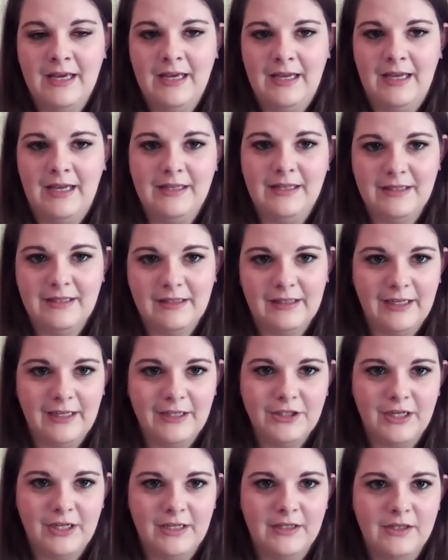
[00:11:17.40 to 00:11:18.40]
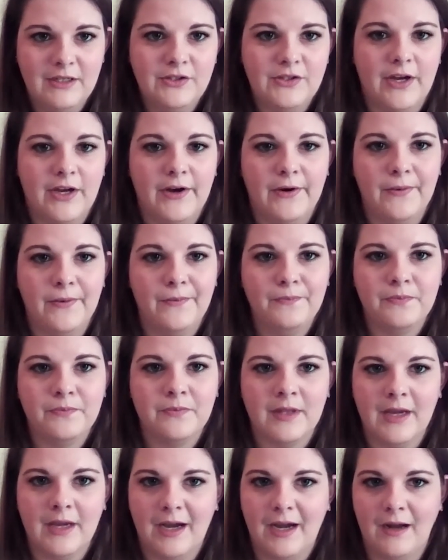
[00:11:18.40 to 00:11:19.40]
insulation. So
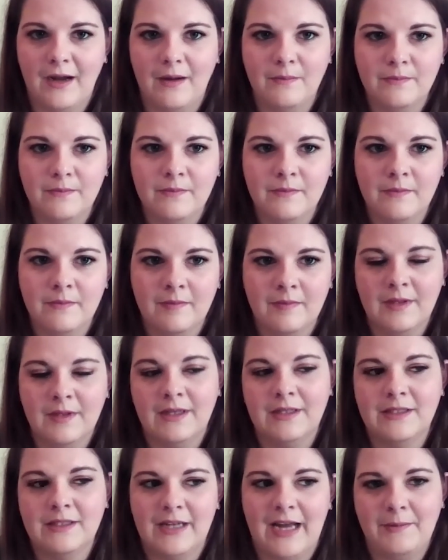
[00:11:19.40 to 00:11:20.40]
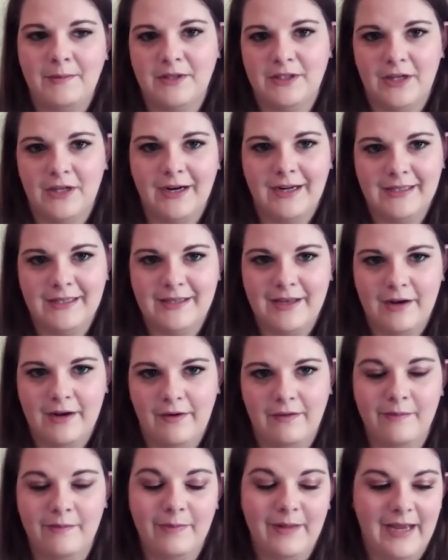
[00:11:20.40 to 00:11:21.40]
it's time to start
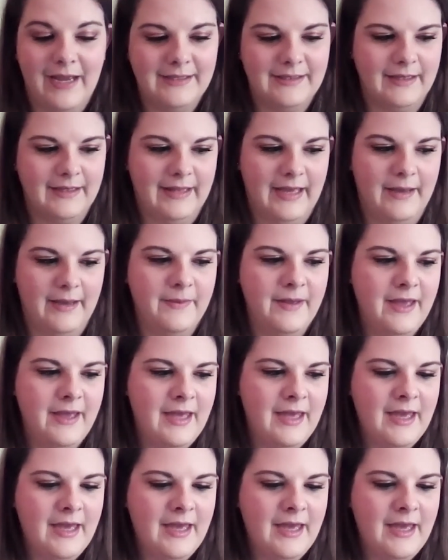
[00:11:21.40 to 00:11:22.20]
considering replacing them.